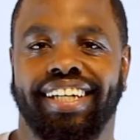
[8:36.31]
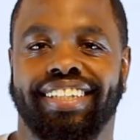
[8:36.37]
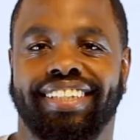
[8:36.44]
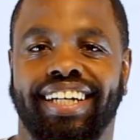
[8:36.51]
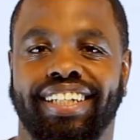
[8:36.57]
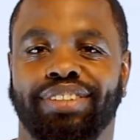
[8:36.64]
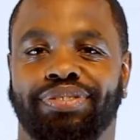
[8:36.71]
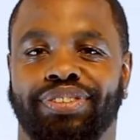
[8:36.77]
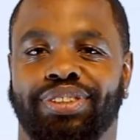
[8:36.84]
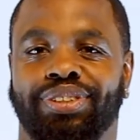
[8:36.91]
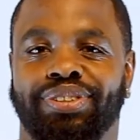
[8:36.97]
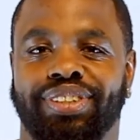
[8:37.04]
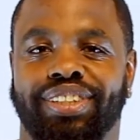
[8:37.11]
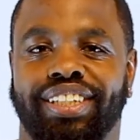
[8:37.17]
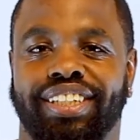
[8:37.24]
Thank you for
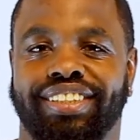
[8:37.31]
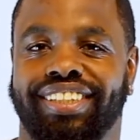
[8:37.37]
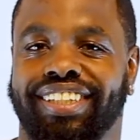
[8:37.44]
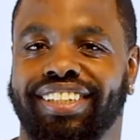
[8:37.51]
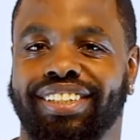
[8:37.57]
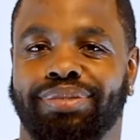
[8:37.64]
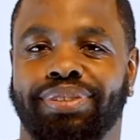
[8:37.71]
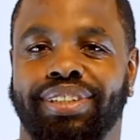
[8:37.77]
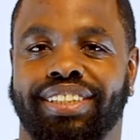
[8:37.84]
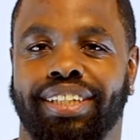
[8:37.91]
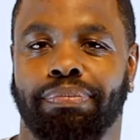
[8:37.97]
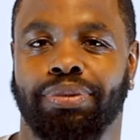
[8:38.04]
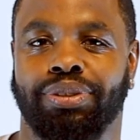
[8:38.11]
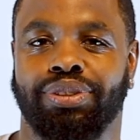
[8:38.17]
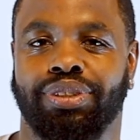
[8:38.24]
tuning in to this week's
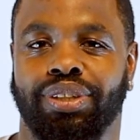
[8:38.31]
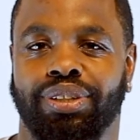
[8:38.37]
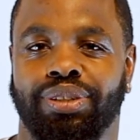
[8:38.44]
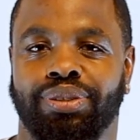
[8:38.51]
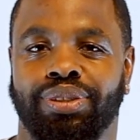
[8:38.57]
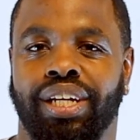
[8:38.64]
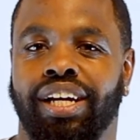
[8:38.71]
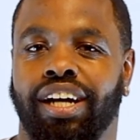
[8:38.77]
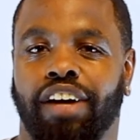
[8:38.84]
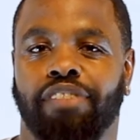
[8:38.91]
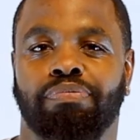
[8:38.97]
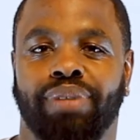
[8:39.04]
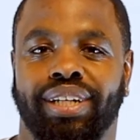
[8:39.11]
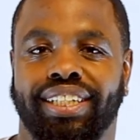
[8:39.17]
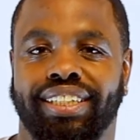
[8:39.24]
episode of
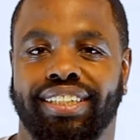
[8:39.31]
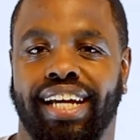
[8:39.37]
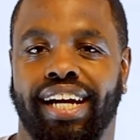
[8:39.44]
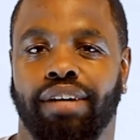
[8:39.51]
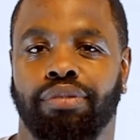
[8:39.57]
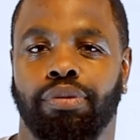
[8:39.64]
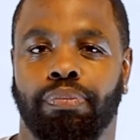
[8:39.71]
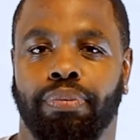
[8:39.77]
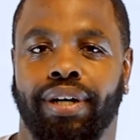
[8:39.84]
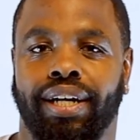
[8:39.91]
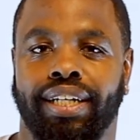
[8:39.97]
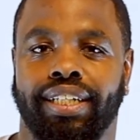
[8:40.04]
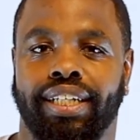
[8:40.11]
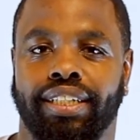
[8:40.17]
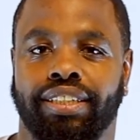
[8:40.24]
Break It Down with
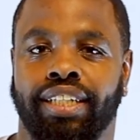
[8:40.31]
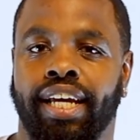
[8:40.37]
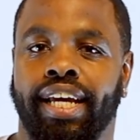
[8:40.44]
Brian H.